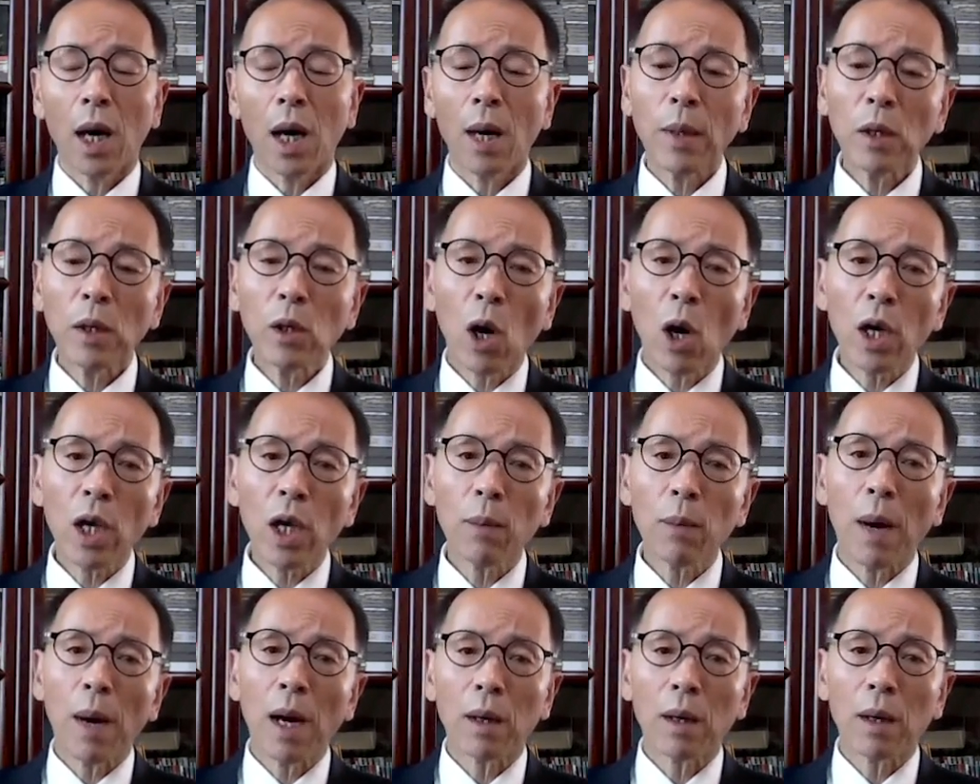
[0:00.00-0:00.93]
I've been
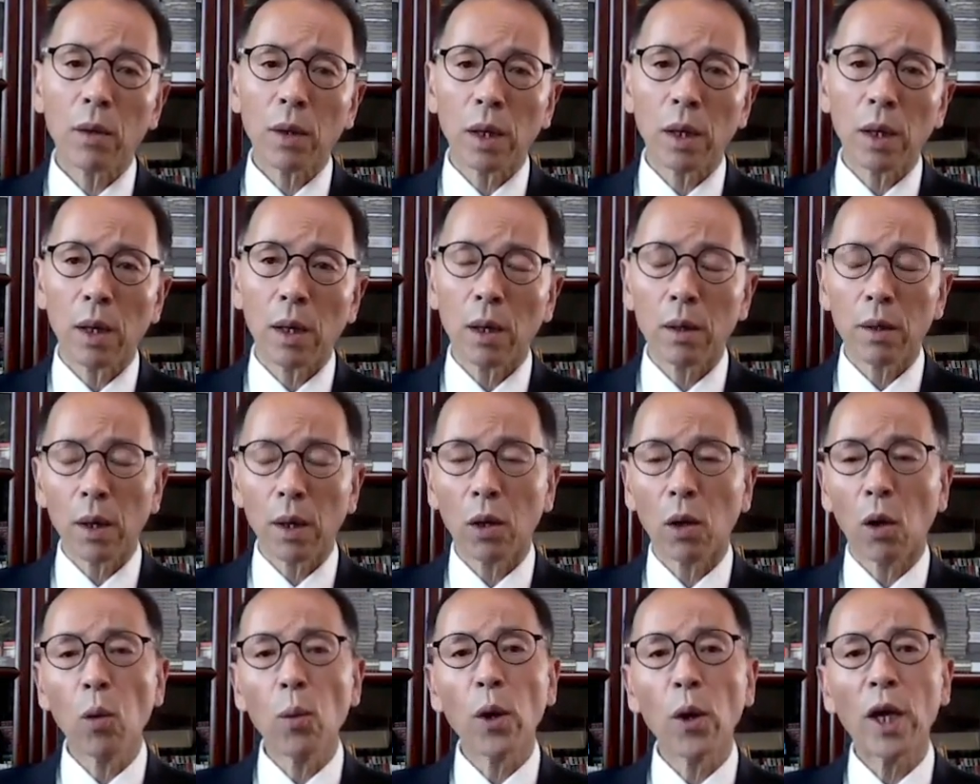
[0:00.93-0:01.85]
talking about the
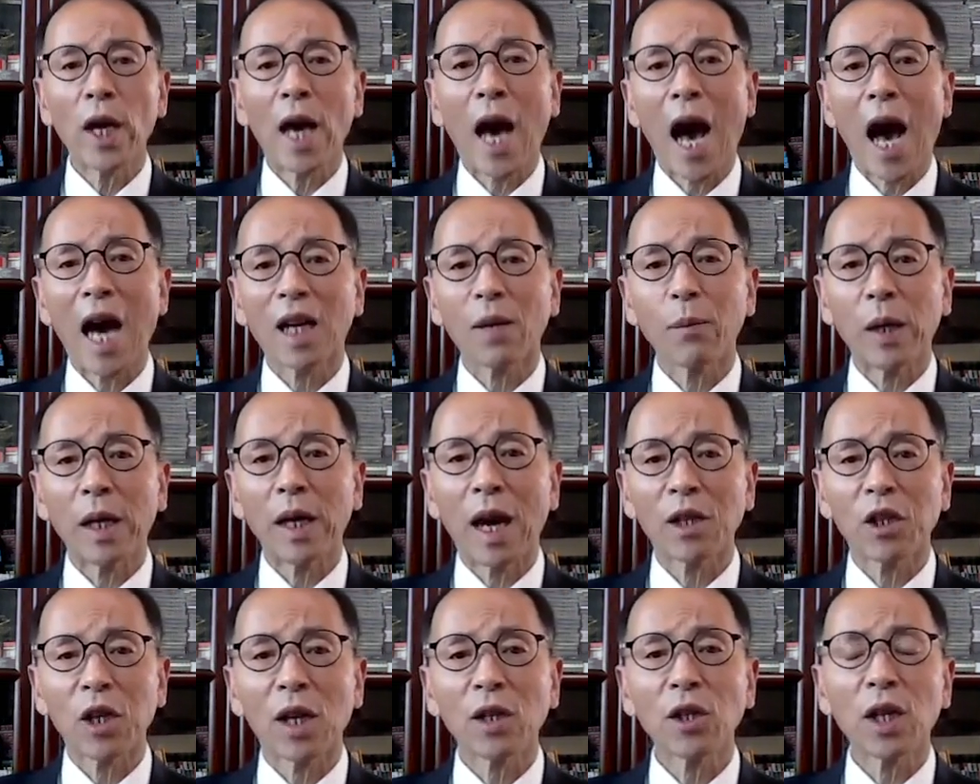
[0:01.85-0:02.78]
global economy
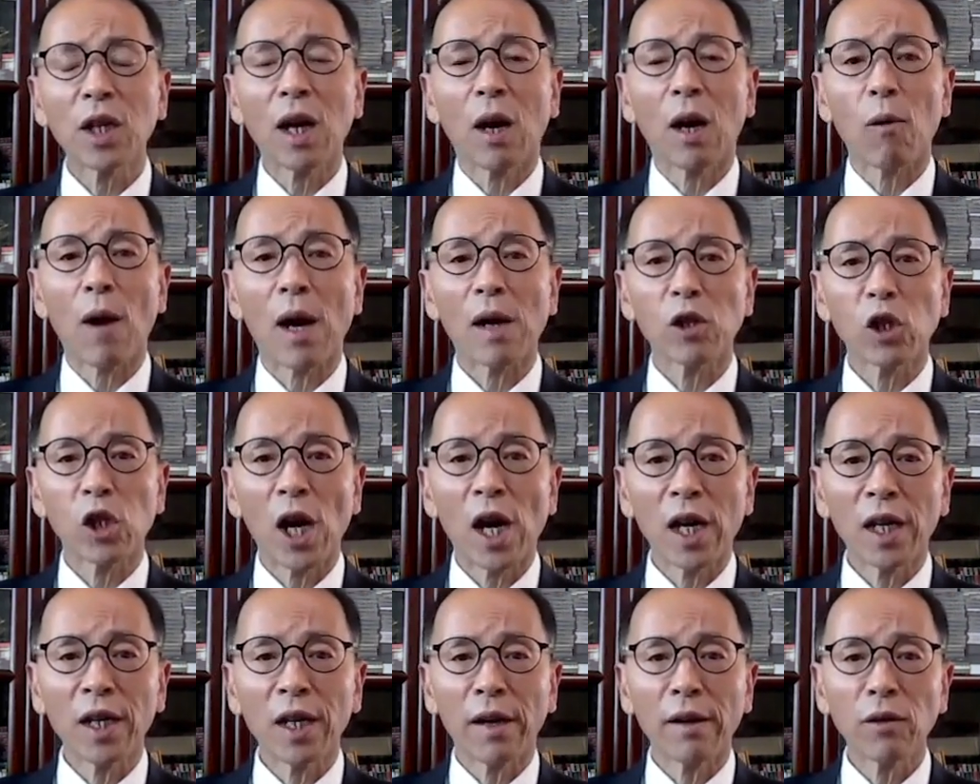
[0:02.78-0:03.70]
adjusting around
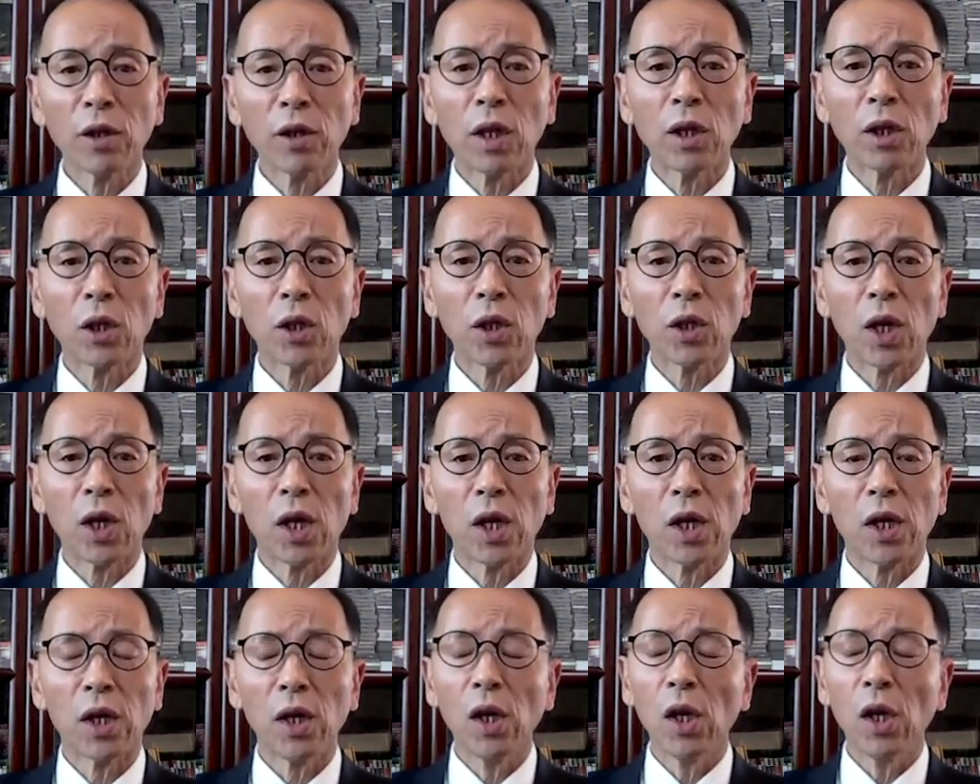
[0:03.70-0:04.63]
China since
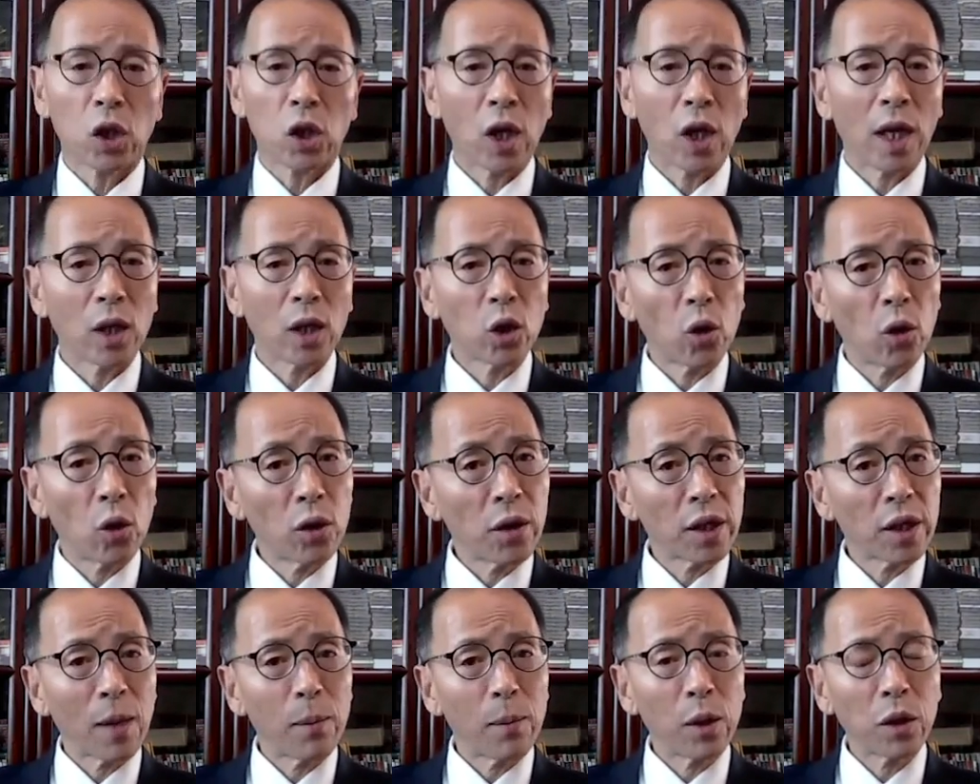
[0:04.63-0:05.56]

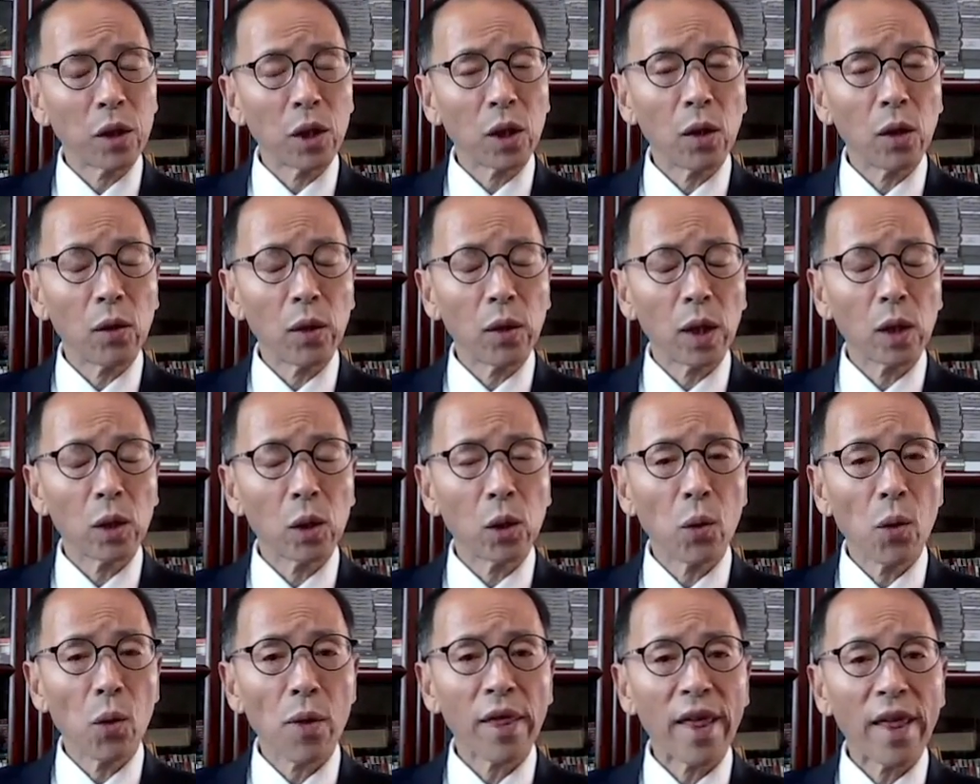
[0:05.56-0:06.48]
China joined the
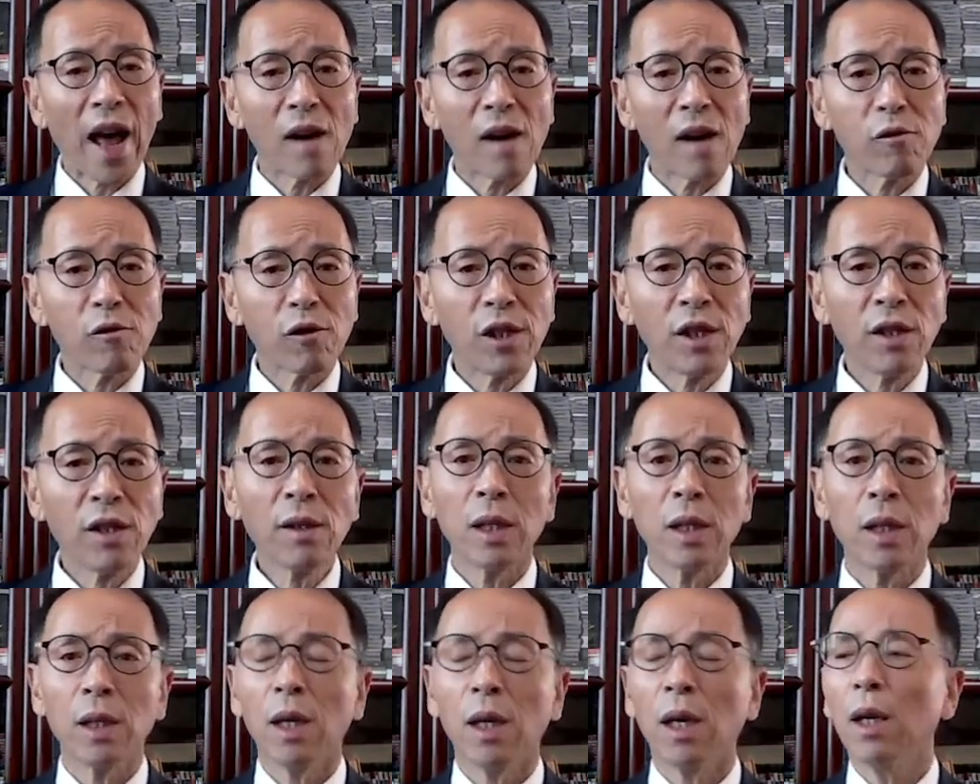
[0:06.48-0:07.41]
WTO in
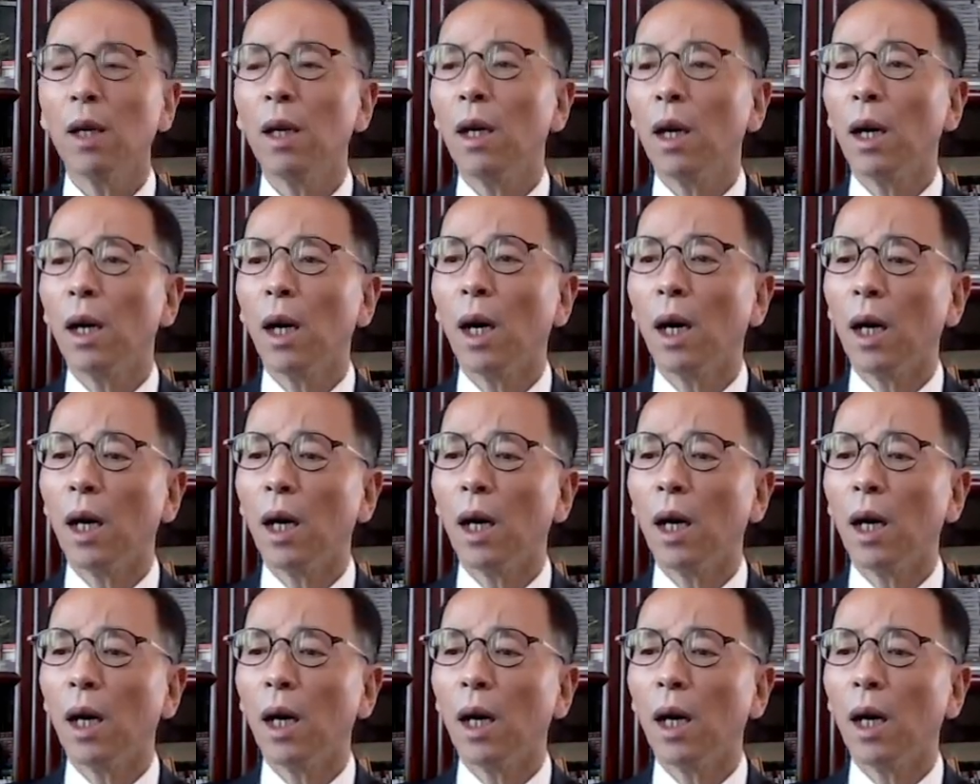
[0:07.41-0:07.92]
2000.